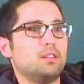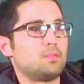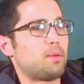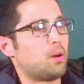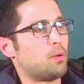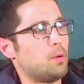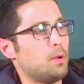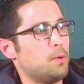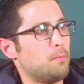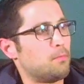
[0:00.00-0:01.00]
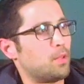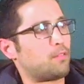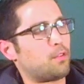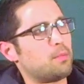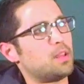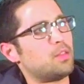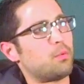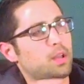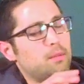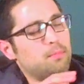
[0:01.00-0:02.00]
It's about like for me, the
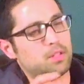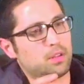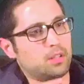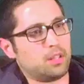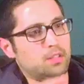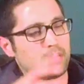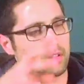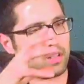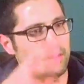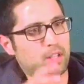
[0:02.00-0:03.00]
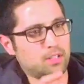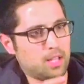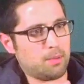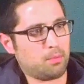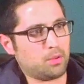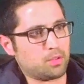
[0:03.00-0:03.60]
way it materializes, I'll give you an example,